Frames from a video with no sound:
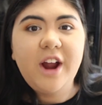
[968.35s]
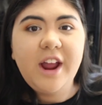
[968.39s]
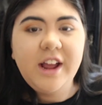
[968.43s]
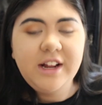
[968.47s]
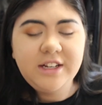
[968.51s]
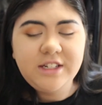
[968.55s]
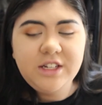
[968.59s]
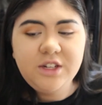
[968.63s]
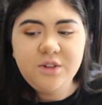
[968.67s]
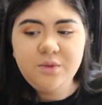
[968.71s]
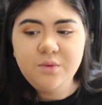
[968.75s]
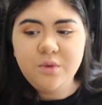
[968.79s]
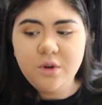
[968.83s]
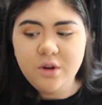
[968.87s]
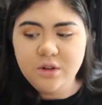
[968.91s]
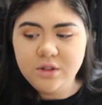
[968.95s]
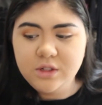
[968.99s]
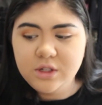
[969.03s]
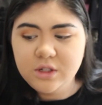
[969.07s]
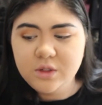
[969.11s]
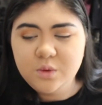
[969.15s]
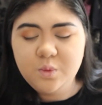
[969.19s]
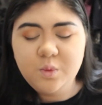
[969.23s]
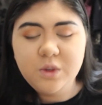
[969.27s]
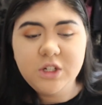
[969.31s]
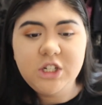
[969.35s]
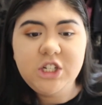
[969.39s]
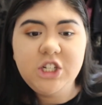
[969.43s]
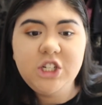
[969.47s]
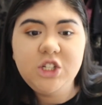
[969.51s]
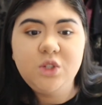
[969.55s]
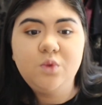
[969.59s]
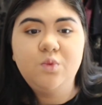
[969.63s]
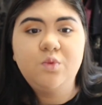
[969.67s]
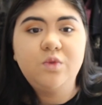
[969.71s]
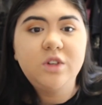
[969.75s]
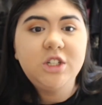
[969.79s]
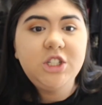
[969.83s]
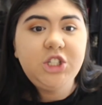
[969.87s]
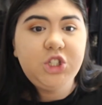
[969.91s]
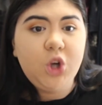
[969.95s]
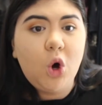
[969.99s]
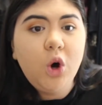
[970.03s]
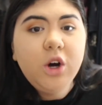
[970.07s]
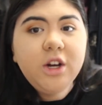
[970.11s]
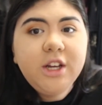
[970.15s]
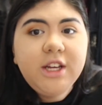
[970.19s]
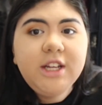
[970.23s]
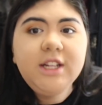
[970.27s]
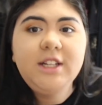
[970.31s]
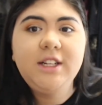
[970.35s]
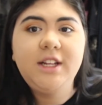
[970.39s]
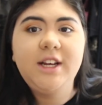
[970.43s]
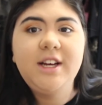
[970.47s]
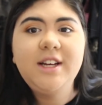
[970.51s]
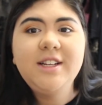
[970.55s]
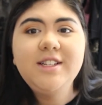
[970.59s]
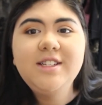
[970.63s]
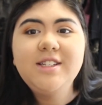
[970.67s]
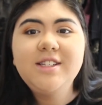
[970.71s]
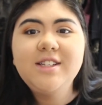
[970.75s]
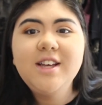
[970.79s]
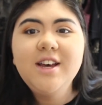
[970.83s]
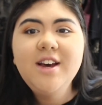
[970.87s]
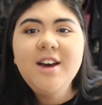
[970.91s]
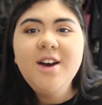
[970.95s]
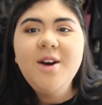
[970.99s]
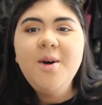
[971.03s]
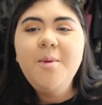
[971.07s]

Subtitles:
18 roses, which is redonkulous,